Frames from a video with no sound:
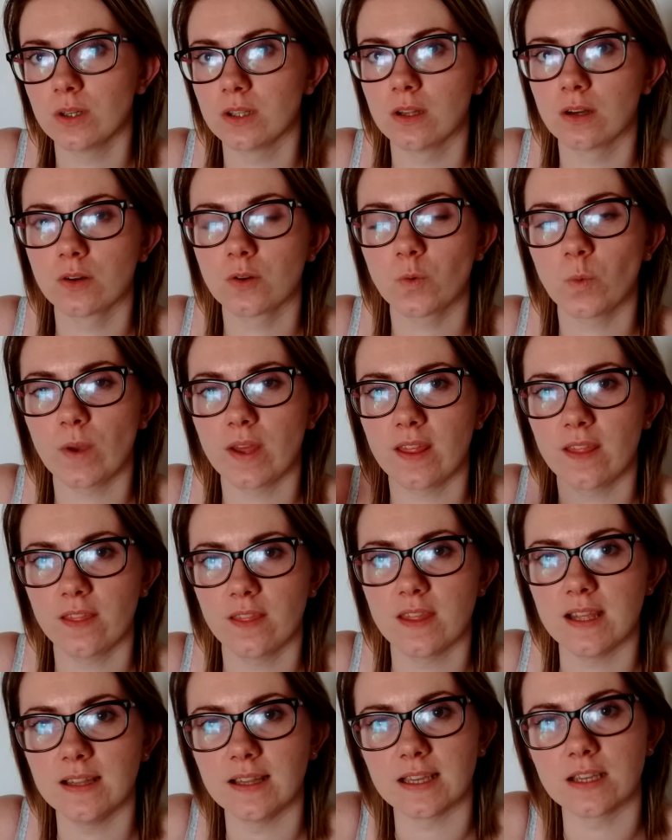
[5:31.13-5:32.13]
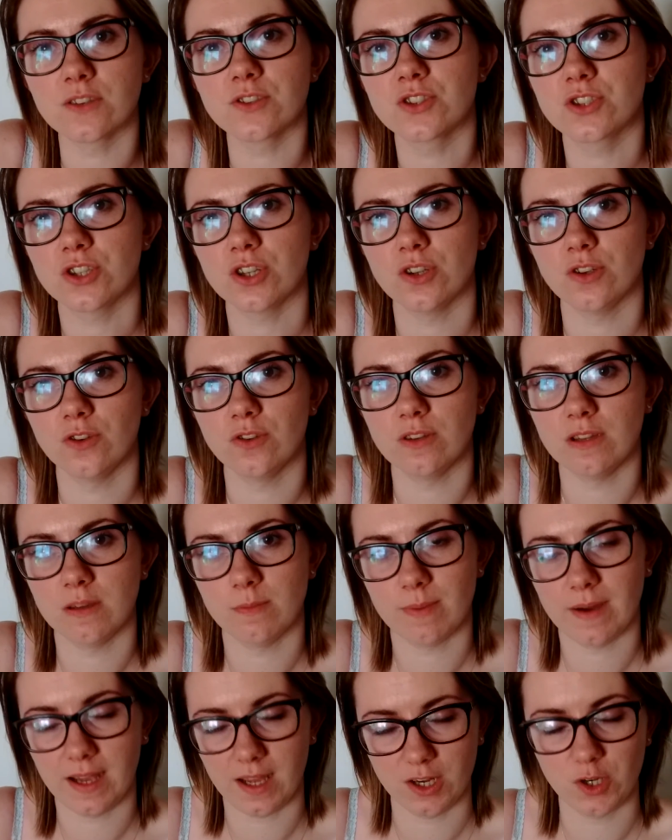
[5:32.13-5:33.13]
along with the links to the
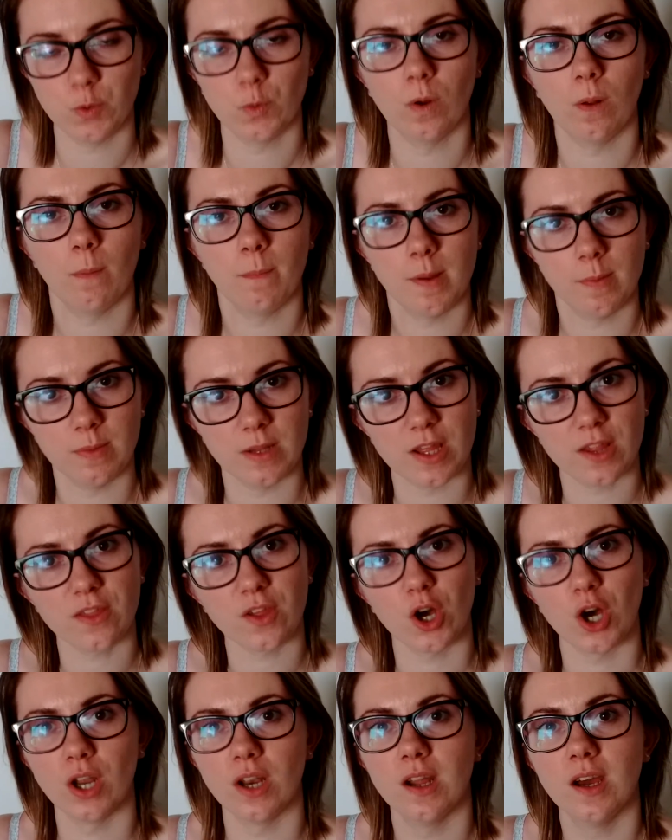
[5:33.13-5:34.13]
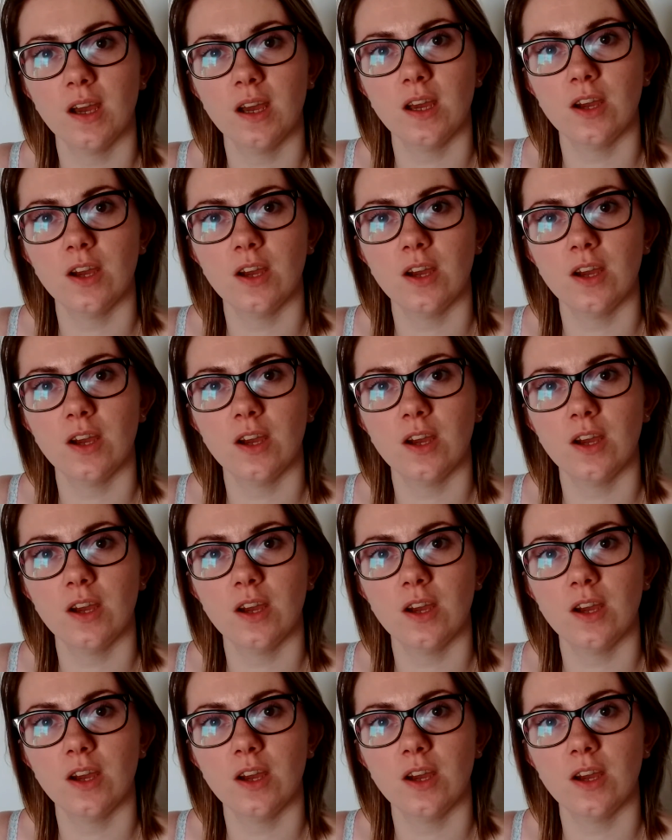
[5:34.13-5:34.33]
Biannual Bibliothon